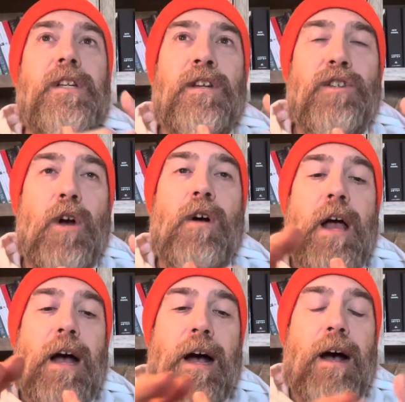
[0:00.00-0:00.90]
So
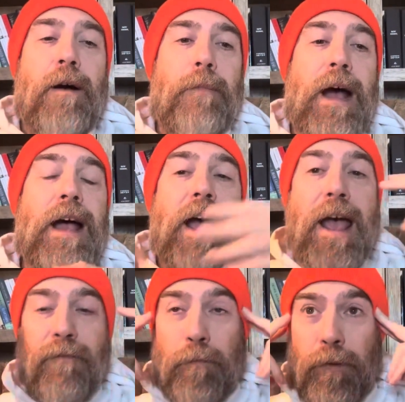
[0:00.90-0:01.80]
I
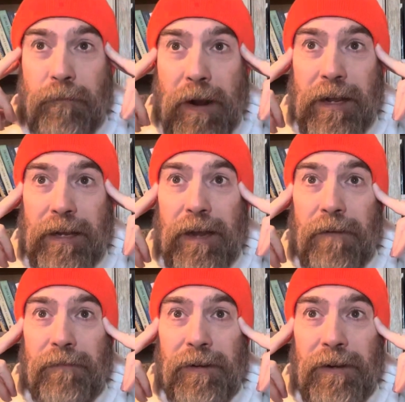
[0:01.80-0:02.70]
have a prophetic
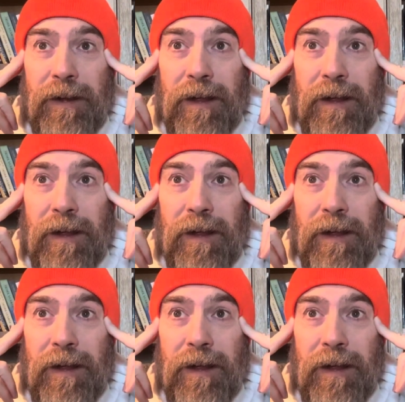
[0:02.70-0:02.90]
gift